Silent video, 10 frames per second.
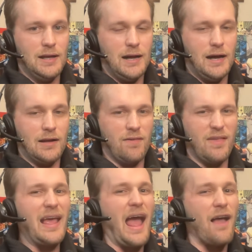Because
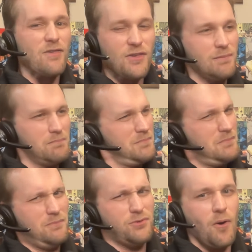uh, like acid,
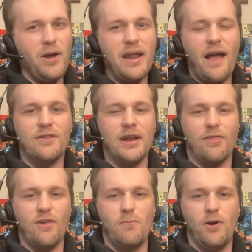throwing acid
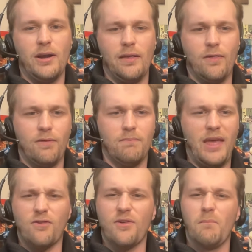at someone is
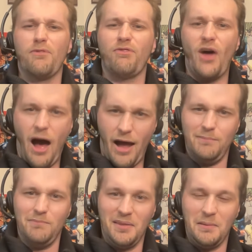takes some thought.
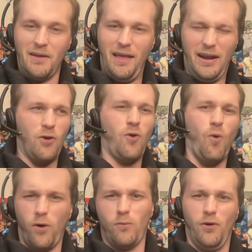Yeah. in a
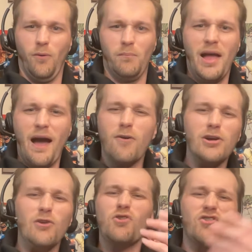courtroom. Yeah. How
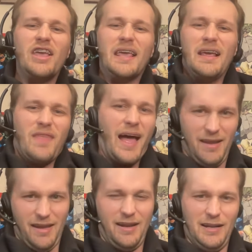are you sneaking
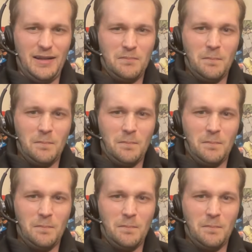that in? Yeah.